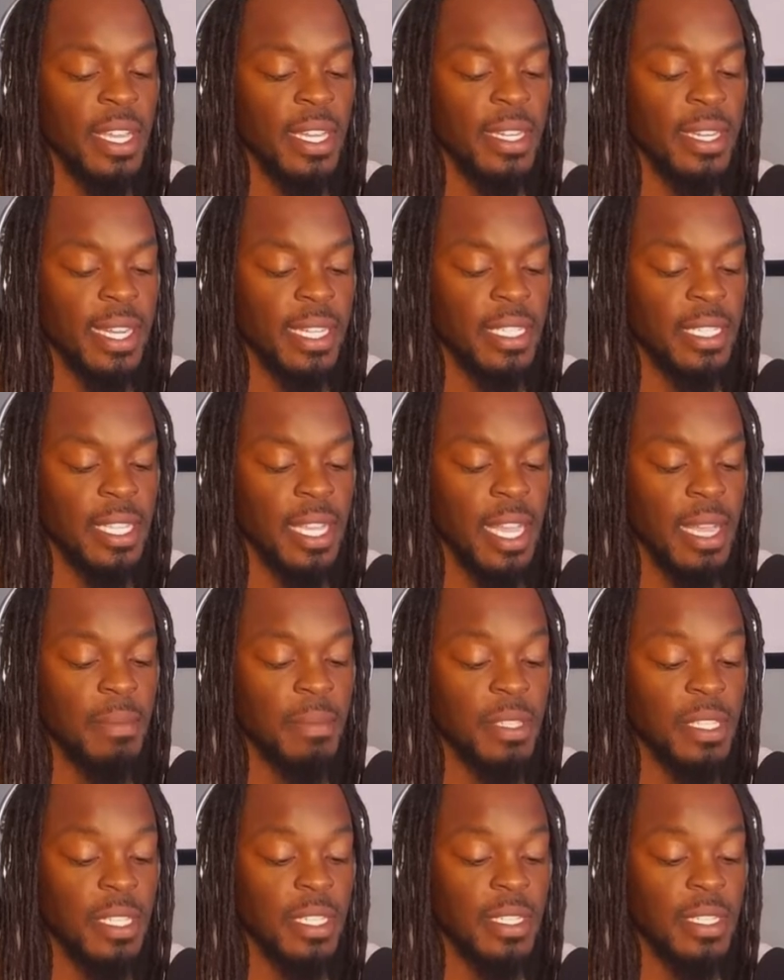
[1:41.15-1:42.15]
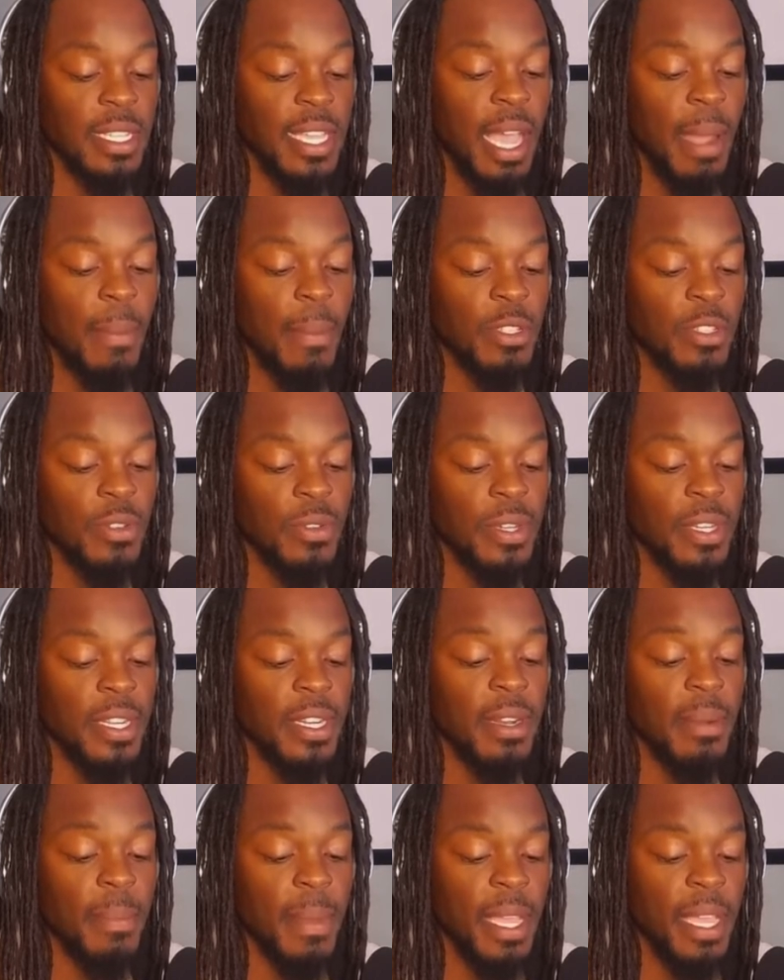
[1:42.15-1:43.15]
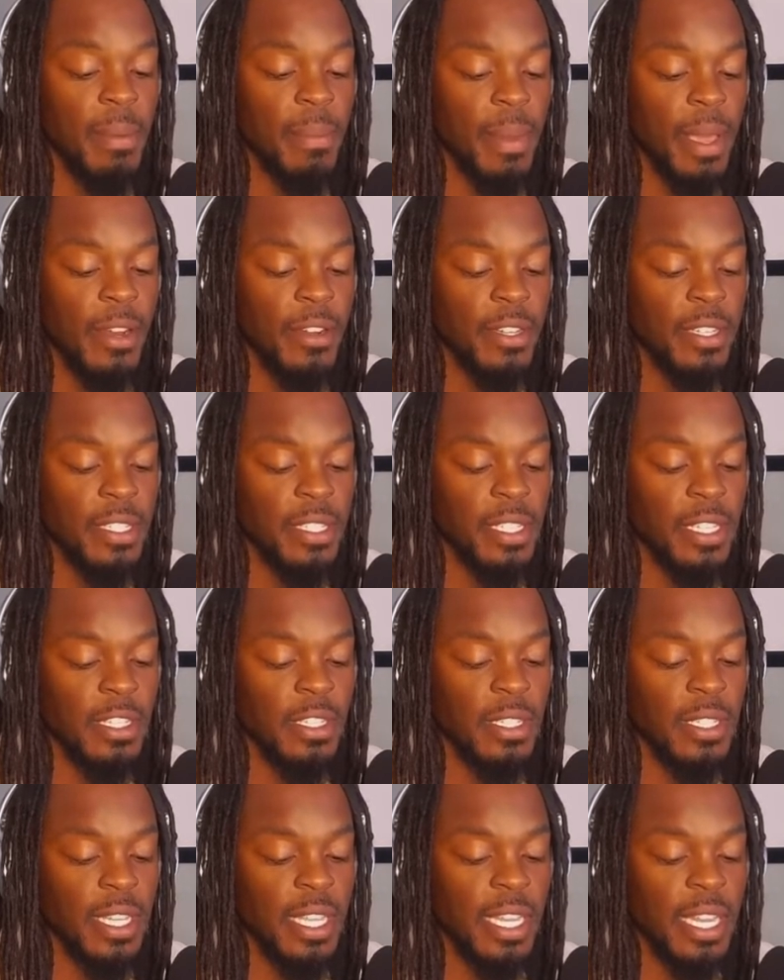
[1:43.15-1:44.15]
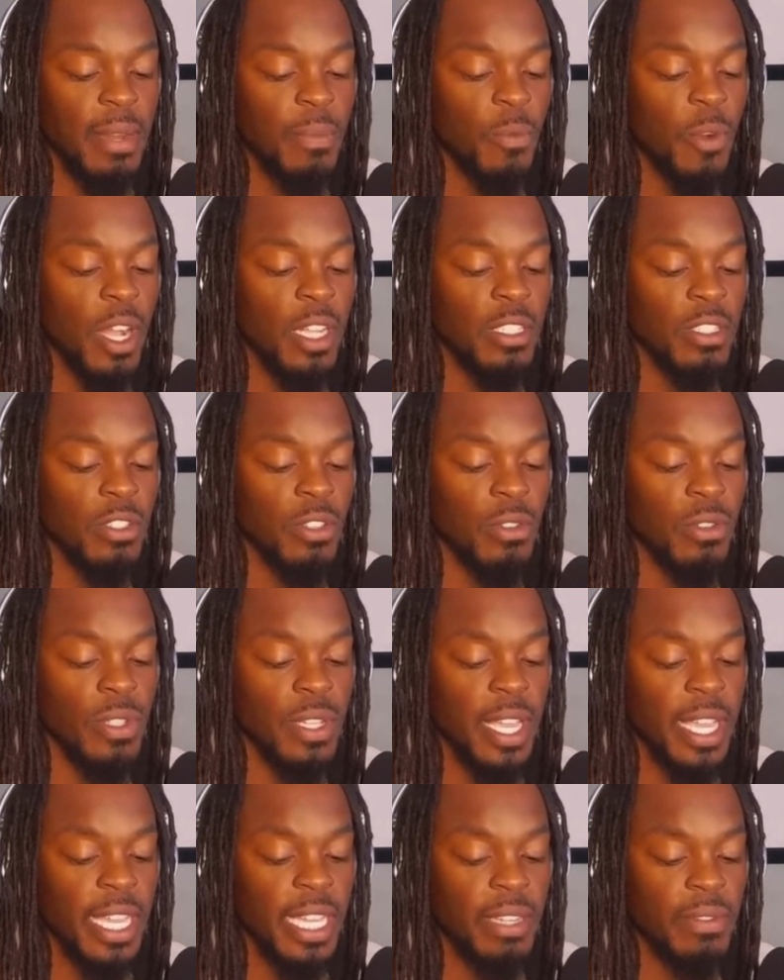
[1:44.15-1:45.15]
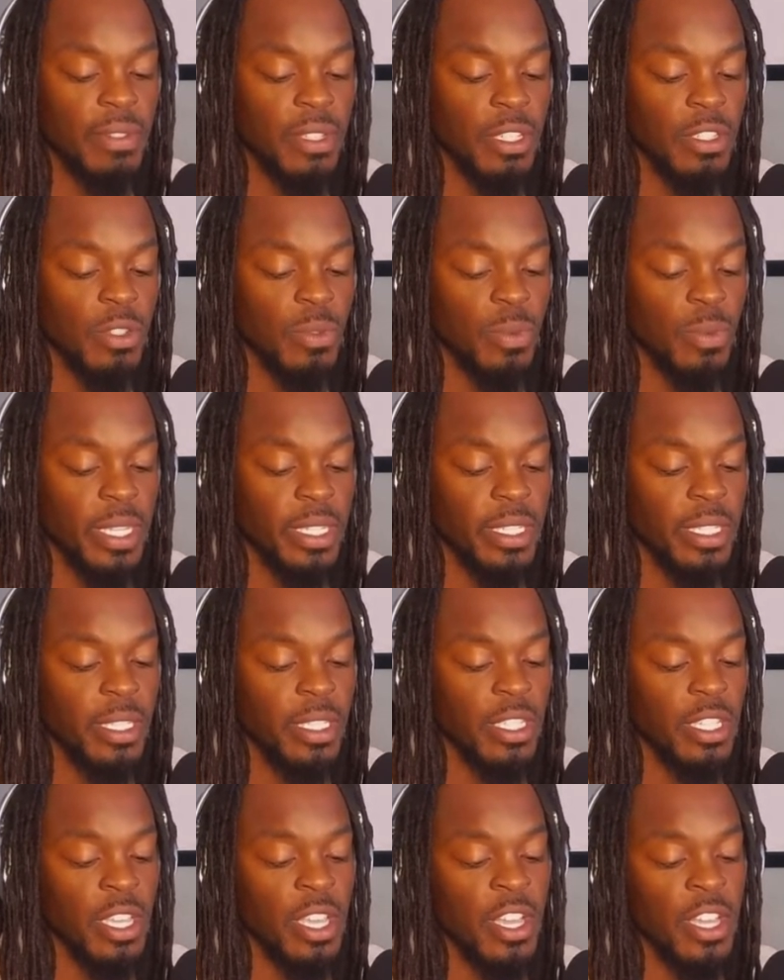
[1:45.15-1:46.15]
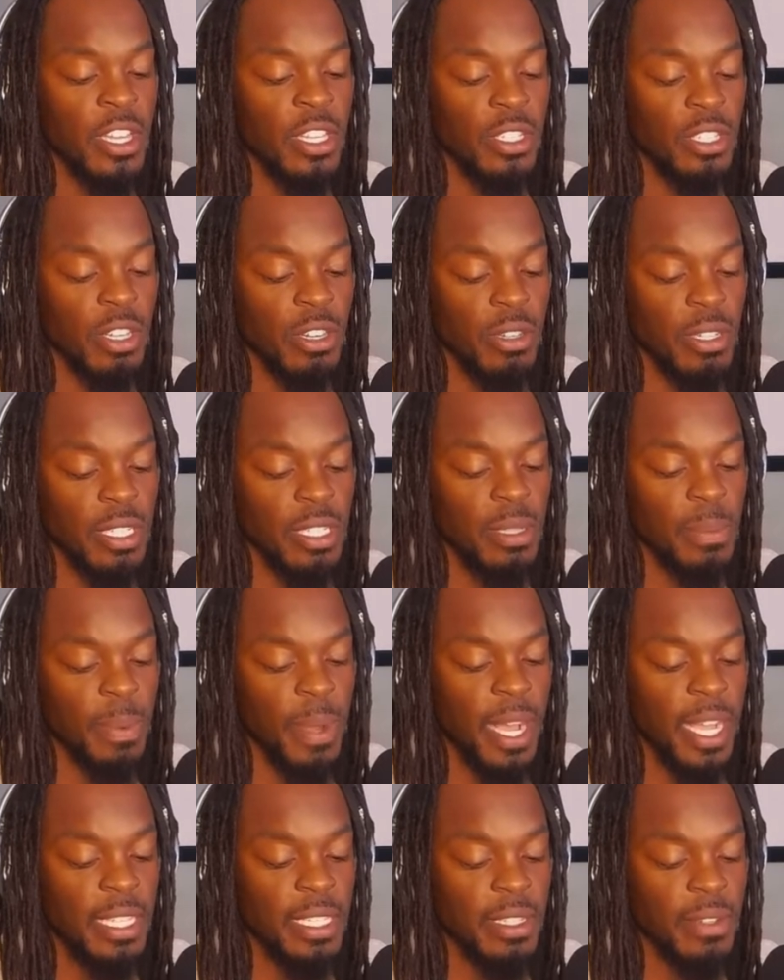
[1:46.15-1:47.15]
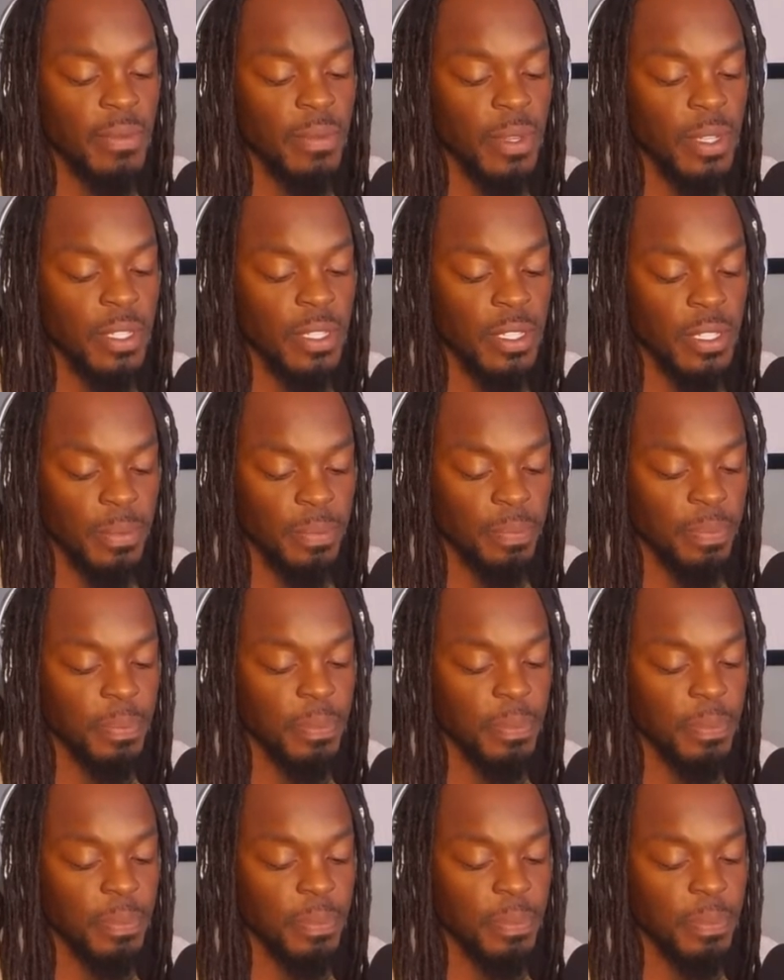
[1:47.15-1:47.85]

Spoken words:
Next time, seize the opportunity to make a better decision and then watch those negative situations turn into positive ones.